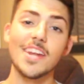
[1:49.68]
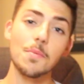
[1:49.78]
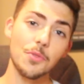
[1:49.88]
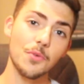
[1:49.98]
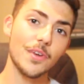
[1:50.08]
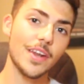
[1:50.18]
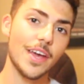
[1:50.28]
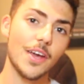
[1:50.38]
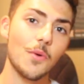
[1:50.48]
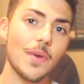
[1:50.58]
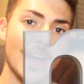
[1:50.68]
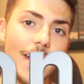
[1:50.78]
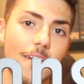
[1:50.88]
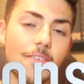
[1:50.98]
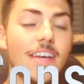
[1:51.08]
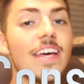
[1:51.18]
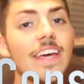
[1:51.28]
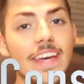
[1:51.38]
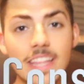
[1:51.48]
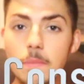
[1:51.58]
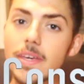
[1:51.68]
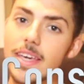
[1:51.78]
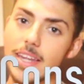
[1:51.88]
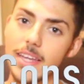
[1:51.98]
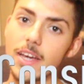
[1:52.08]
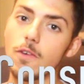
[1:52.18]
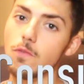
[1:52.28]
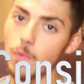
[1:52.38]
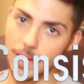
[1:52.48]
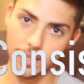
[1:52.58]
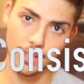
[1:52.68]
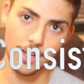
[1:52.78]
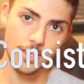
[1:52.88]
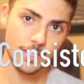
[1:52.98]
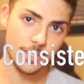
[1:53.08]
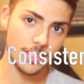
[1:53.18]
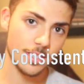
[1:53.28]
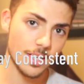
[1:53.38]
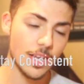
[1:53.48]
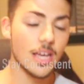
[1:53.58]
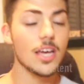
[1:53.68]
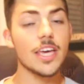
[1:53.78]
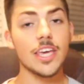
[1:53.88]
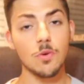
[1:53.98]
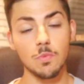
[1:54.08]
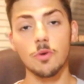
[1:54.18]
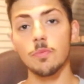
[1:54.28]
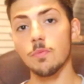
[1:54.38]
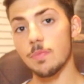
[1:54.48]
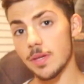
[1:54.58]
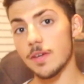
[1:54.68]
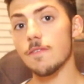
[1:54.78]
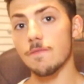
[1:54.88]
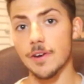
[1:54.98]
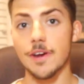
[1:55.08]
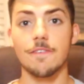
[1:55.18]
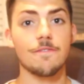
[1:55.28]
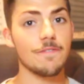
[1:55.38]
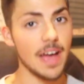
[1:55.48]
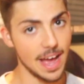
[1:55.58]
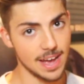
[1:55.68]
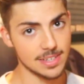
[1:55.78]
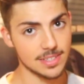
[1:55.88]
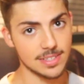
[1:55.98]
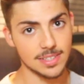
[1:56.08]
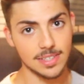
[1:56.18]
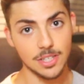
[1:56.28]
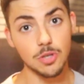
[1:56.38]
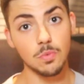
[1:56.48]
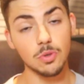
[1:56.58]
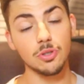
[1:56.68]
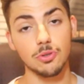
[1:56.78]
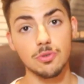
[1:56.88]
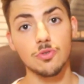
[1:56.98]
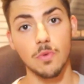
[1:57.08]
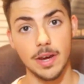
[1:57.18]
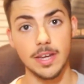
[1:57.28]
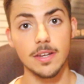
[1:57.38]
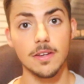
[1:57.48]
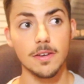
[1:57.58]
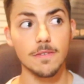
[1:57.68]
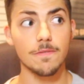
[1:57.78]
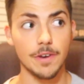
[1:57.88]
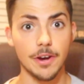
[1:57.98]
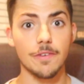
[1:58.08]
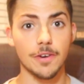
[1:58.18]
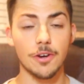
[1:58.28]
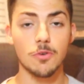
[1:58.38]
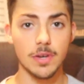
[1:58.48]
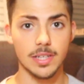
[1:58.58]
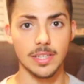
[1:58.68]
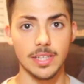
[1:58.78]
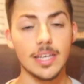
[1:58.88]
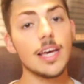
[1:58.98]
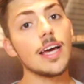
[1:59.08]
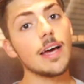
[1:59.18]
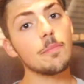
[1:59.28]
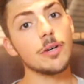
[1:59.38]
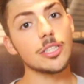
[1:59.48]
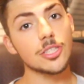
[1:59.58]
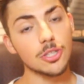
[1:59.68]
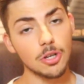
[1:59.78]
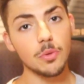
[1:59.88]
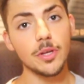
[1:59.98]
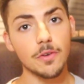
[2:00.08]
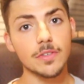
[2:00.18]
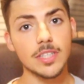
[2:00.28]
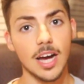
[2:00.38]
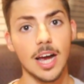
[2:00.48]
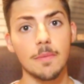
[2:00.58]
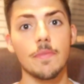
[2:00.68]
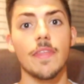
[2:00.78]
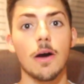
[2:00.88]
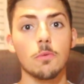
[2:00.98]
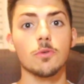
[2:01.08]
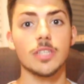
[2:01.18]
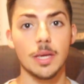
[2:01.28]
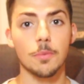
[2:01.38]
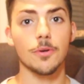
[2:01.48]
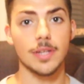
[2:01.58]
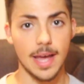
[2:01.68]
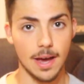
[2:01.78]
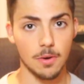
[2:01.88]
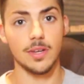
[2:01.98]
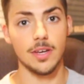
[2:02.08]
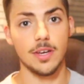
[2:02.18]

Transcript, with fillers: And number three today, we have in the beginning of weight loss, it will be very fast. You will lose weight very, very quickly. But slowly over time, that will taper down.